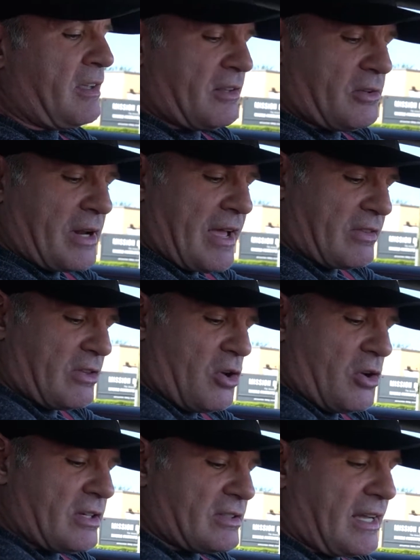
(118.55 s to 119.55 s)
don't have to do
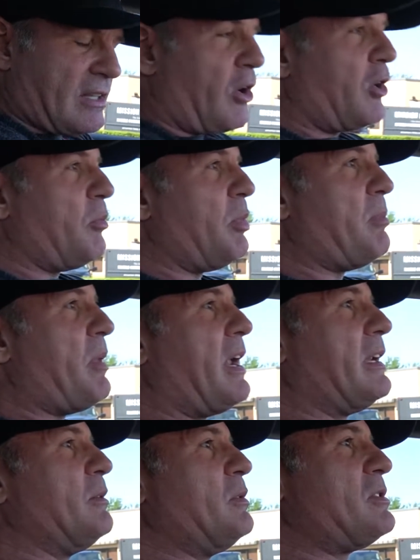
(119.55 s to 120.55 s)
it because I got the auto blip
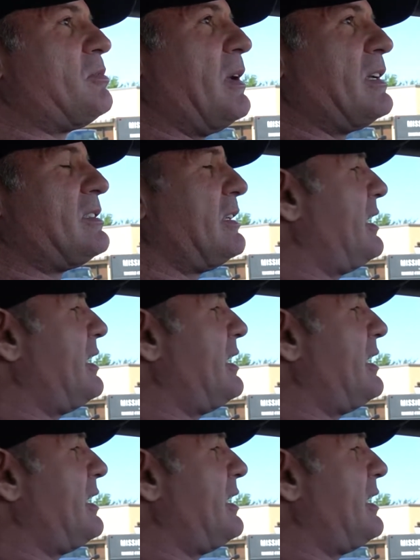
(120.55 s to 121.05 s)
on it, which makes it